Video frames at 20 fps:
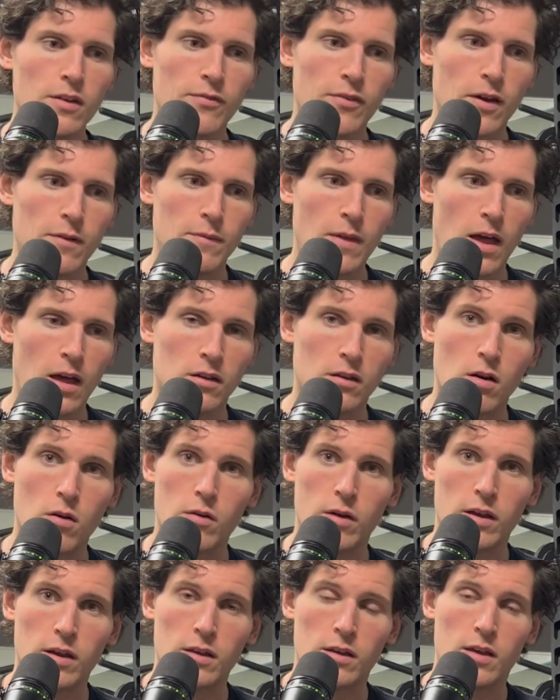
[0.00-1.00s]
I'm not
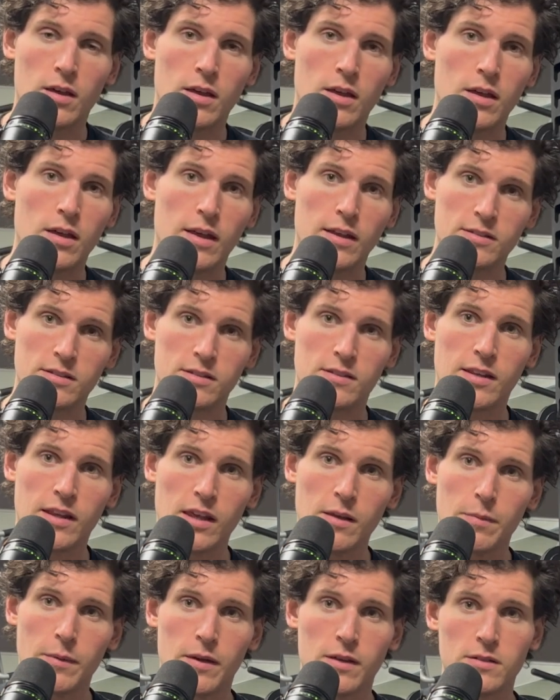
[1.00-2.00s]
going as
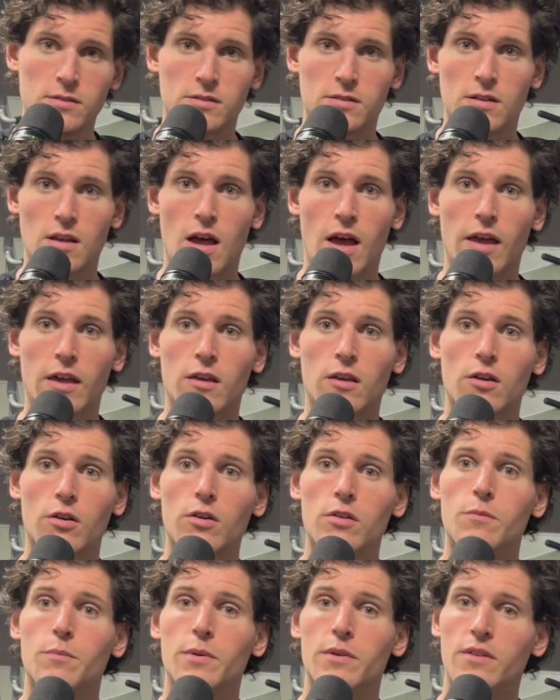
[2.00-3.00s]
deep as I
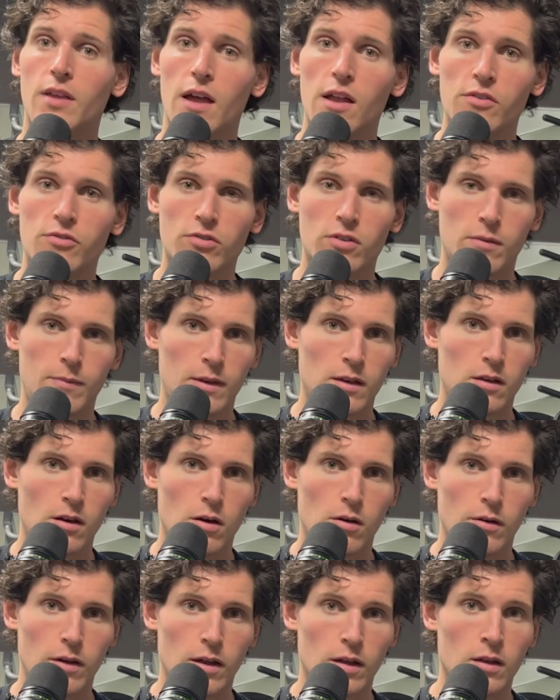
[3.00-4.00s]
could potentially be
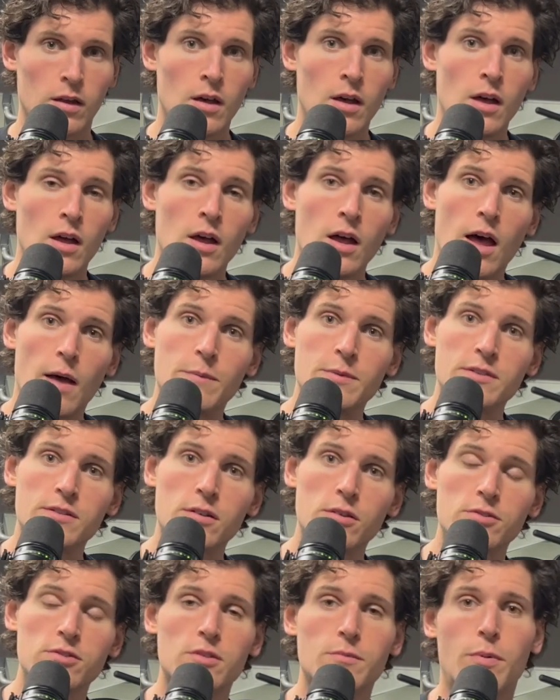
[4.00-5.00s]
going, I'm still
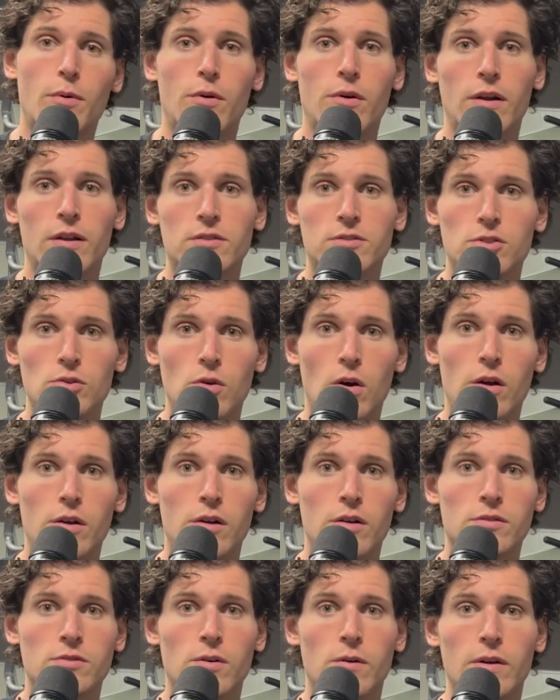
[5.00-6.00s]
supporting
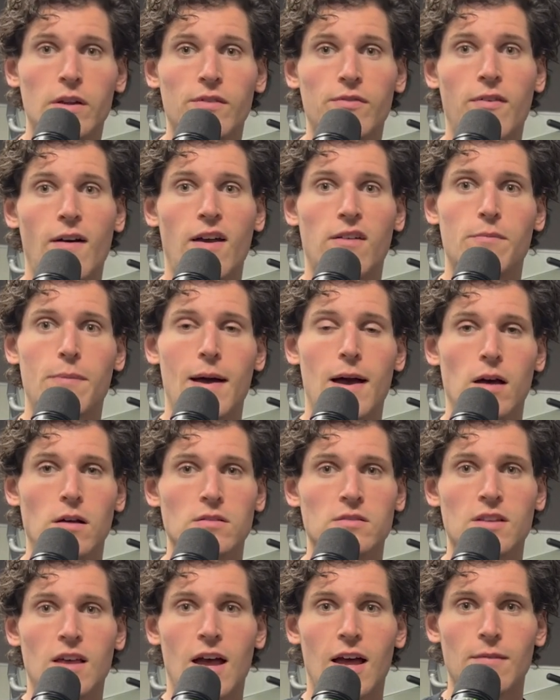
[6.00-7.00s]
225
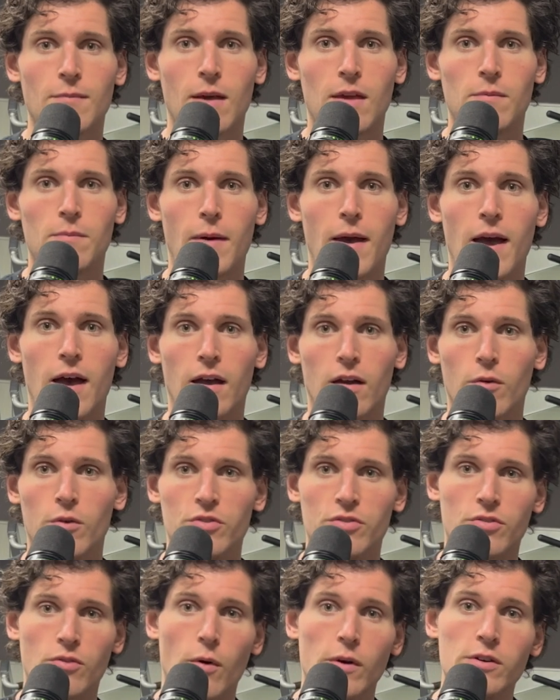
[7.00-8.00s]
pounds on my back, which
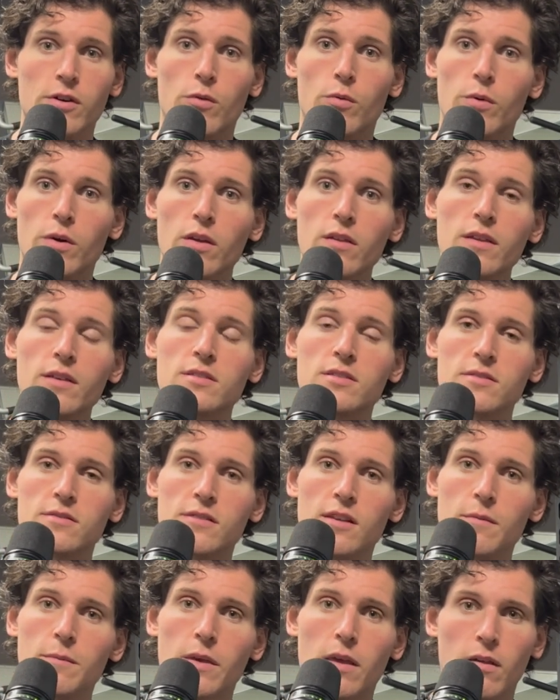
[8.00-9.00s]
is going to really
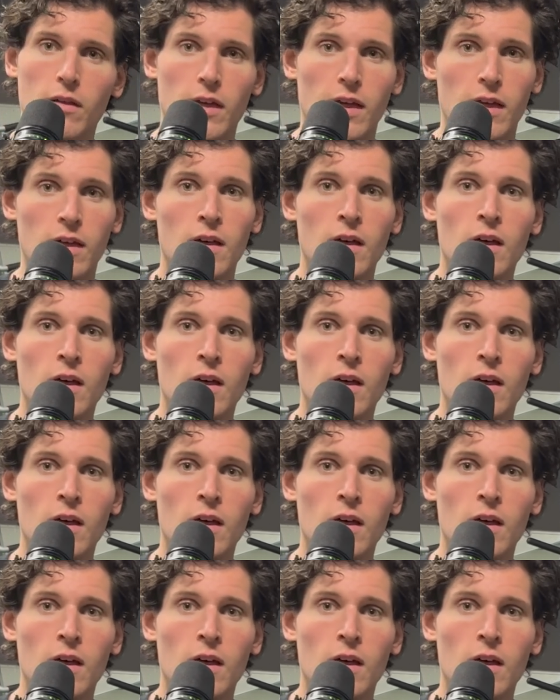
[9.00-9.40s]
stimulate